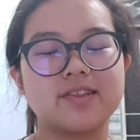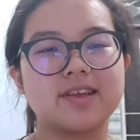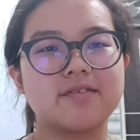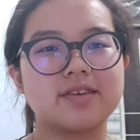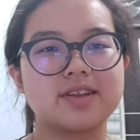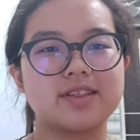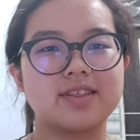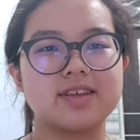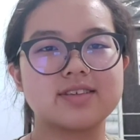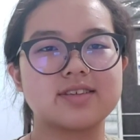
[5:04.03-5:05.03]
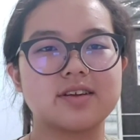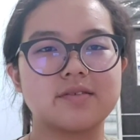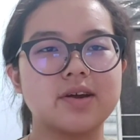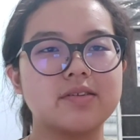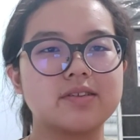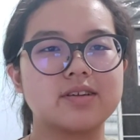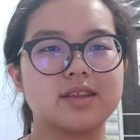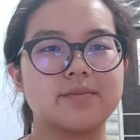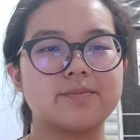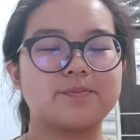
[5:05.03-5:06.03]
they read this around
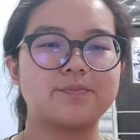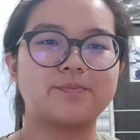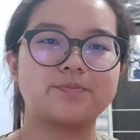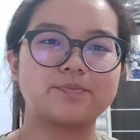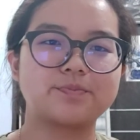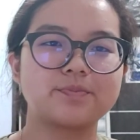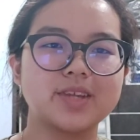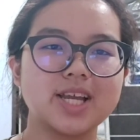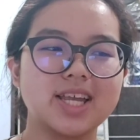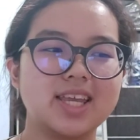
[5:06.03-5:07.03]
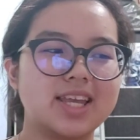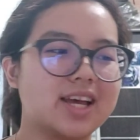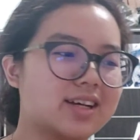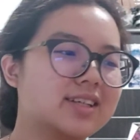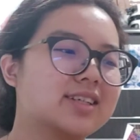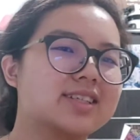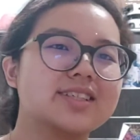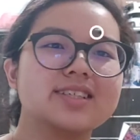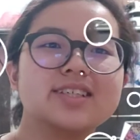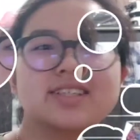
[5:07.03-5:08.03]
them. Yeah.
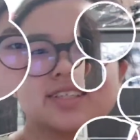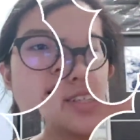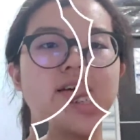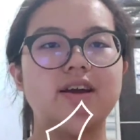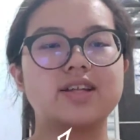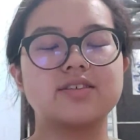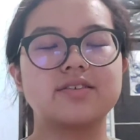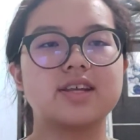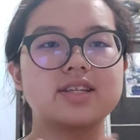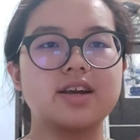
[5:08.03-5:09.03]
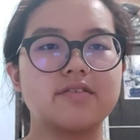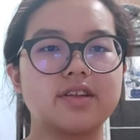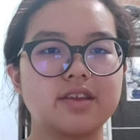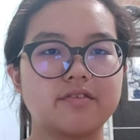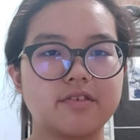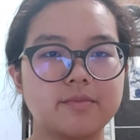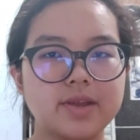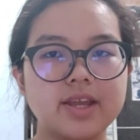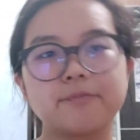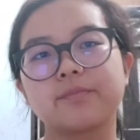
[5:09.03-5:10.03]
Alright, so that's everything from
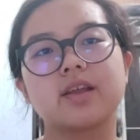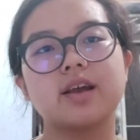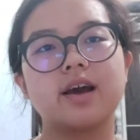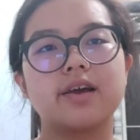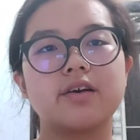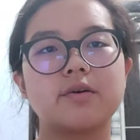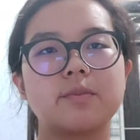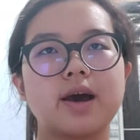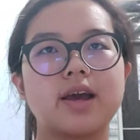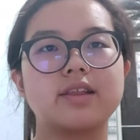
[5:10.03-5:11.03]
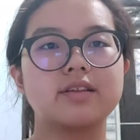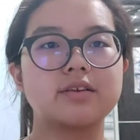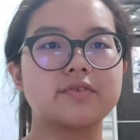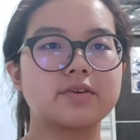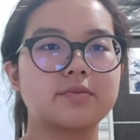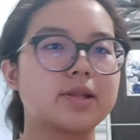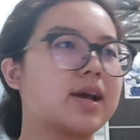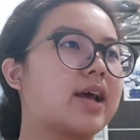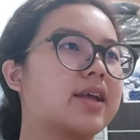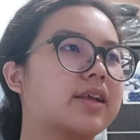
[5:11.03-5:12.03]
me. I hope I delivered what
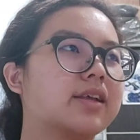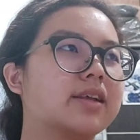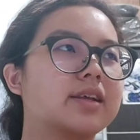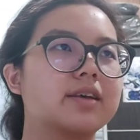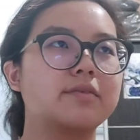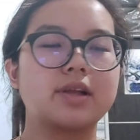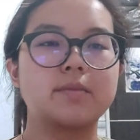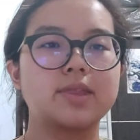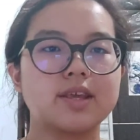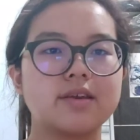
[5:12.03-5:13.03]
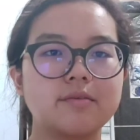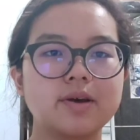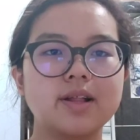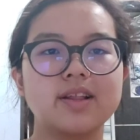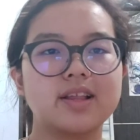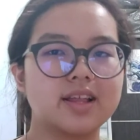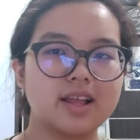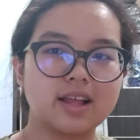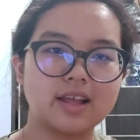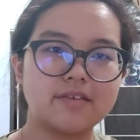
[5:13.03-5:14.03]
I'm thinking well.
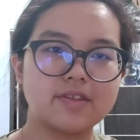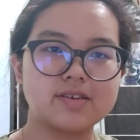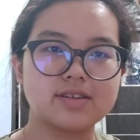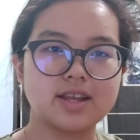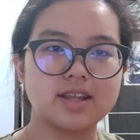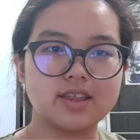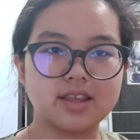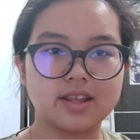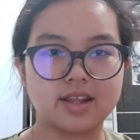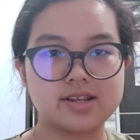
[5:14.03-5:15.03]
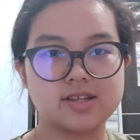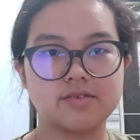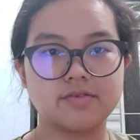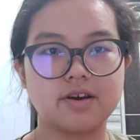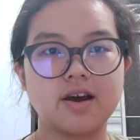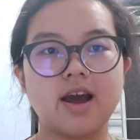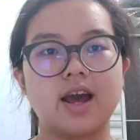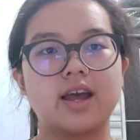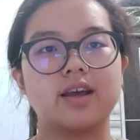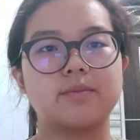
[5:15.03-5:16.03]
If there's anything that I said wrong,
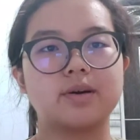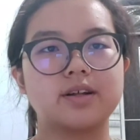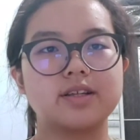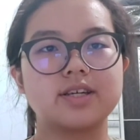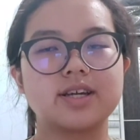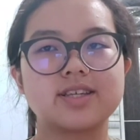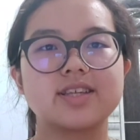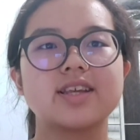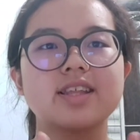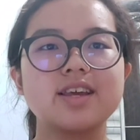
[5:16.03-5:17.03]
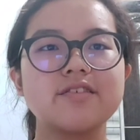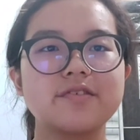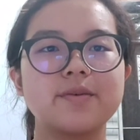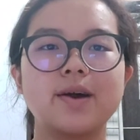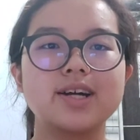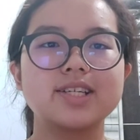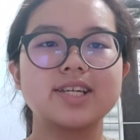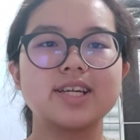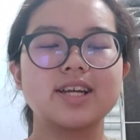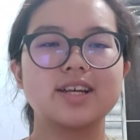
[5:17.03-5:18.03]
I apologize. Thank you for
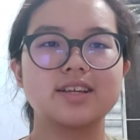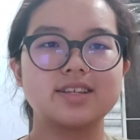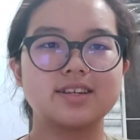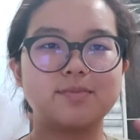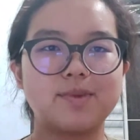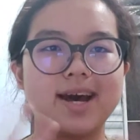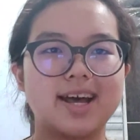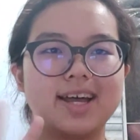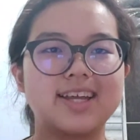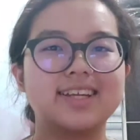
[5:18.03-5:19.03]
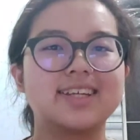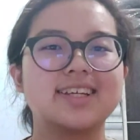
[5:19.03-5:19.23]
watching. Goodbye.